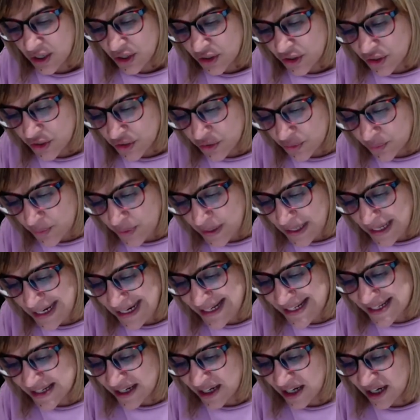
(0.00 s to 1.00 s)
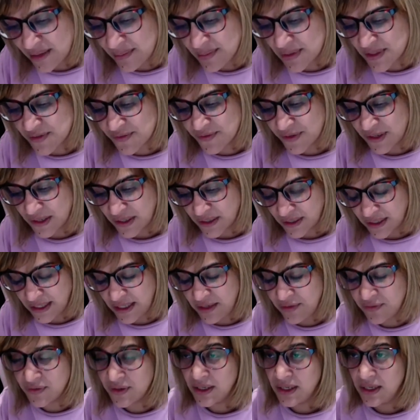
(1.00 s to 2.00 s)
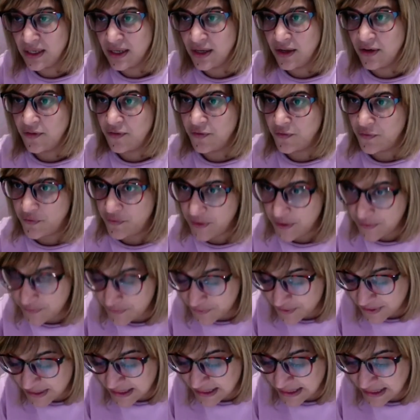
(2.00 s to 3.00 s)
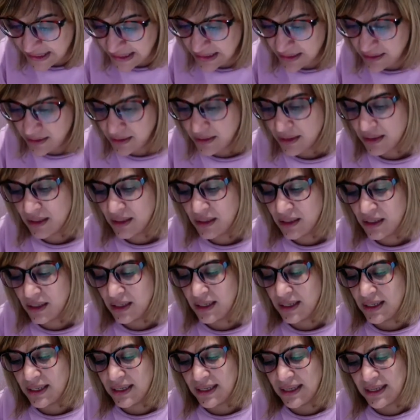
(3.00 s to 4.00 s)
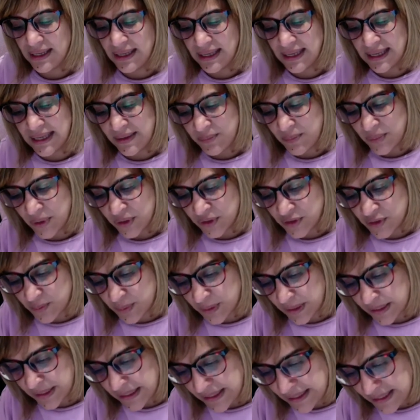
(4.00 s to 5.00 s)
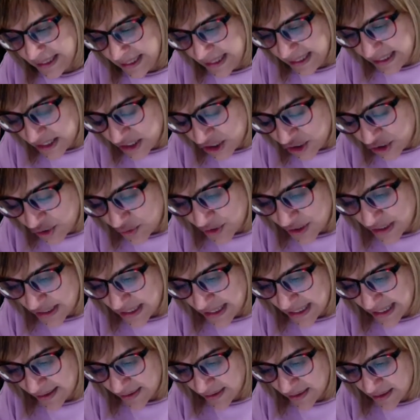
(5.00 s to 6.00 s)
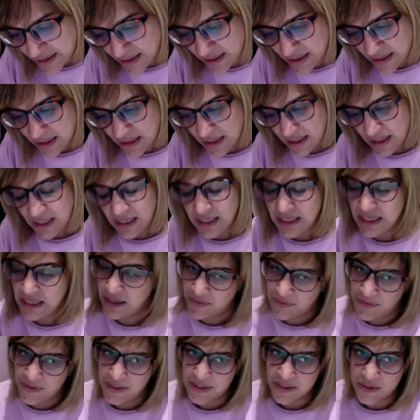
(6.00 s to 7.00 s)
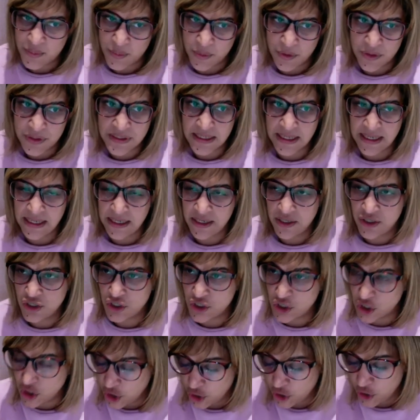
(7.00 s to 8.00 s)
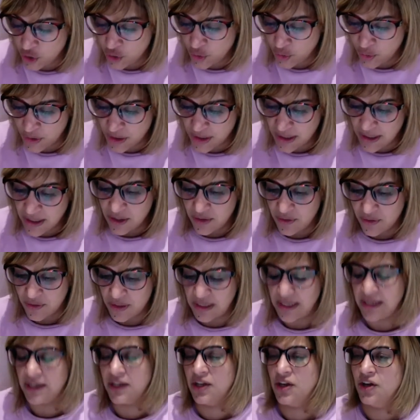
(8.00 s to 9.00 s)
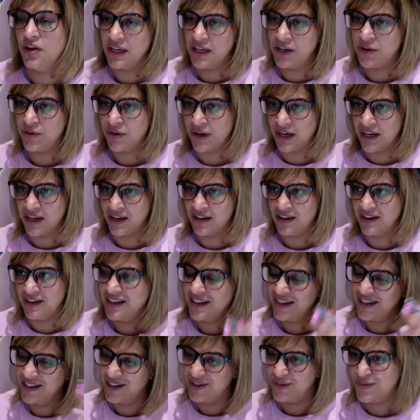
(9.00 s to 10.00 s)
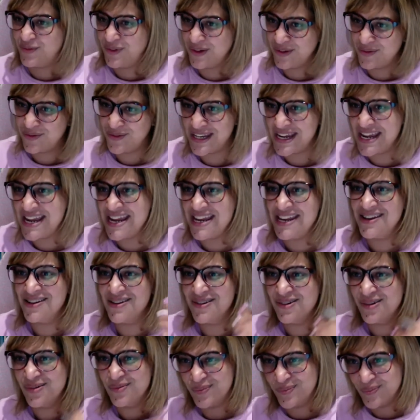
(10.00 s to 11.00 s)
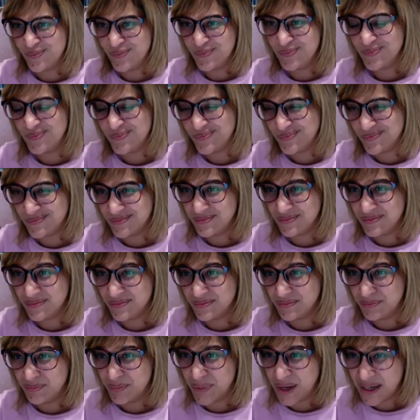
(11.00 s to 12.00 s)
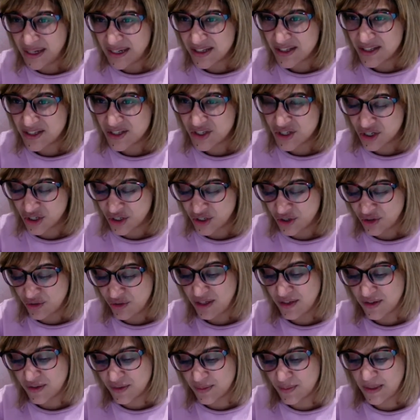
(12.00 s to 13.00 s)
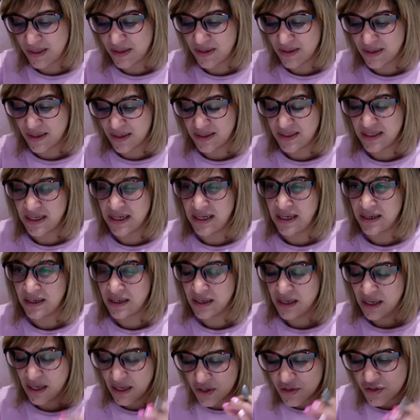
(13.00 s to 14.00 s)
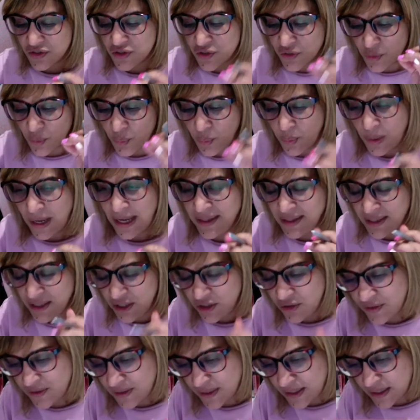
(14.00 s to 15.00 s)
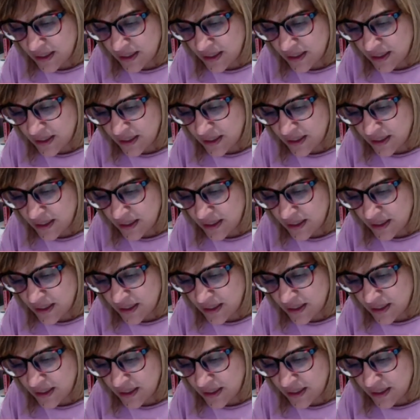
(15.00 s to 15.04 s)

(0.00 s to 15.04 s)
3 times 5, 15. And multiply these 2 together. If this was a 2, we're like, okay, great. 15 minus 2 gives me 13. So the way that you think